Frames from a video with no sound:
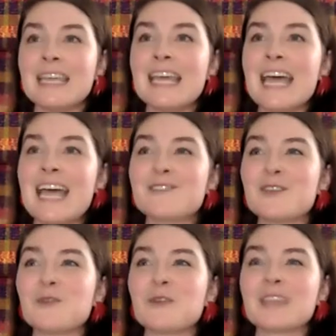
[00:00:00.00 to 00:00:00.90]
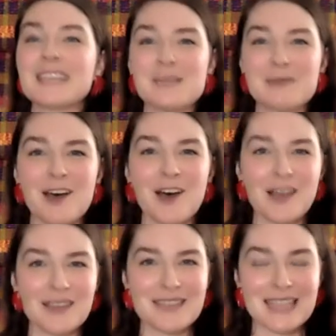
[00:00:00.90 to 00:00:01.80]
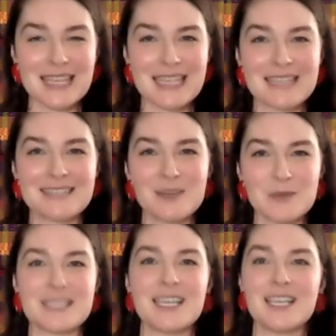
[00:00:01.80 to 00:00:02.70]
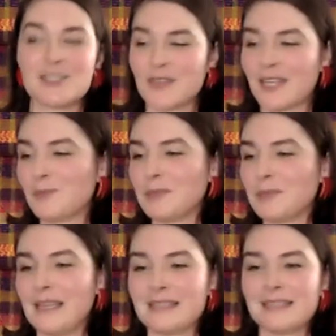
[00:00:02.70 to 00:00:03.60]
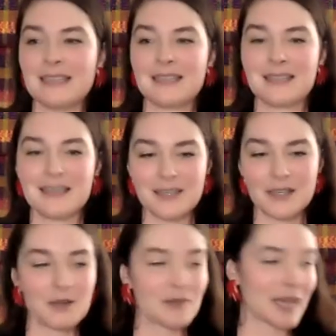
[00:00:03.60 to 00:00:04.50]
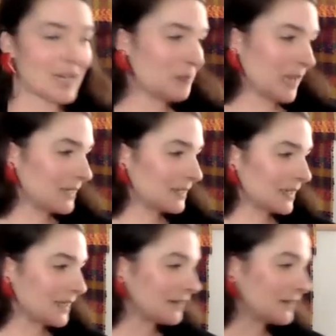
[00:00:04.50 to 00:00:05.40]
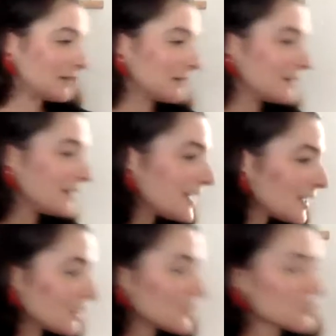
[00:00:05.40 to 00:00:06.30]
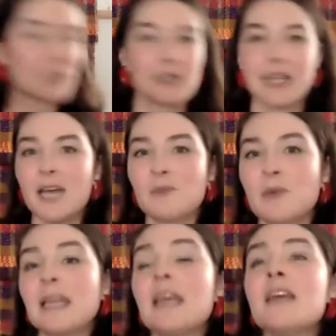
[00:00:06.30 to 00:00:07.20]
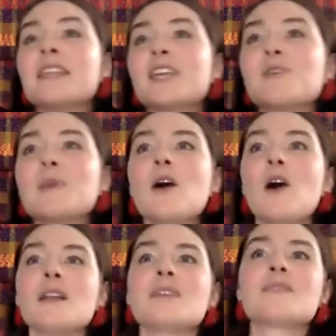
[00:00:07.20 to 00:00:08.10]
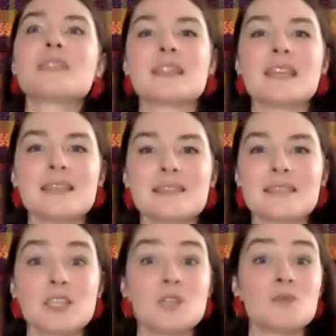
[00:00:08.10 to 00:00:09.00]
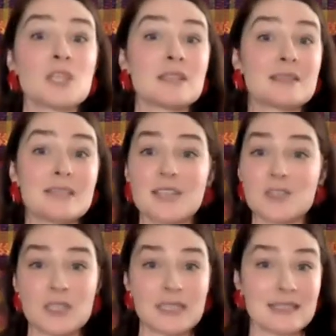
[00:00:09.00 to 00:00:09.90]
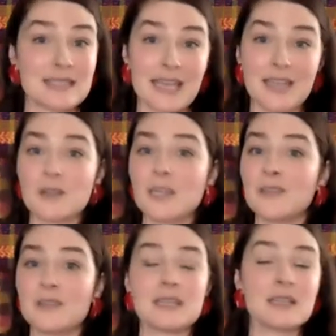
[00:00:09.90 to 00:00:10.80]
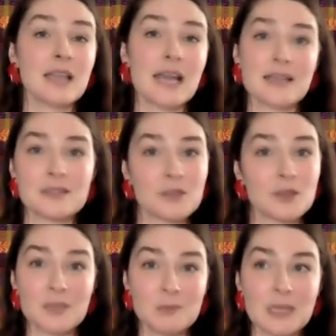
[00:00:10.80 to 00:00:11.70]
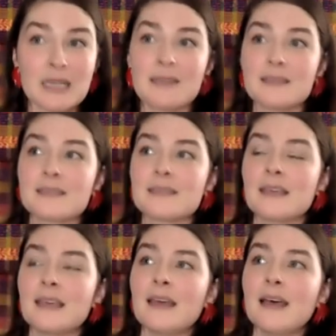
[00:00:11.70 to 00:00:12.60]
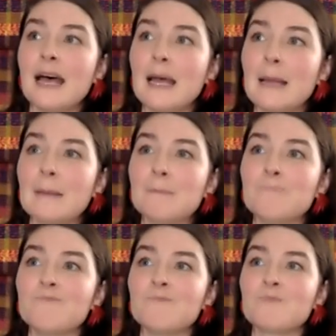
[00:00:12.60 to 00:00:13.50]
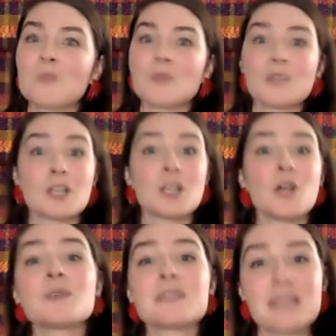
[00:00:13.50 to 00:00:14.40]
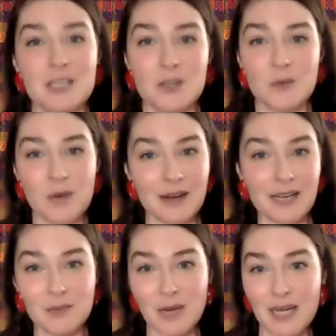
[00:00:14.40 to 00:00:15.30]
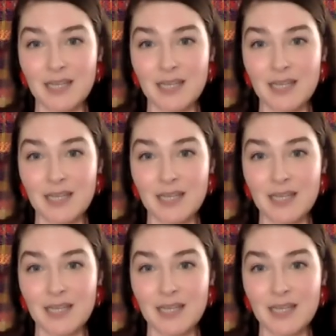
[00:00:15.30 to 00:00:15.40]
And so if we think about all of the things that we touch that are plastic, I've got a pen here, a lotion cap, right? Think about all of the things that you've just touched today, or even in the last 30 minutes. The clothes that you're wearing, right?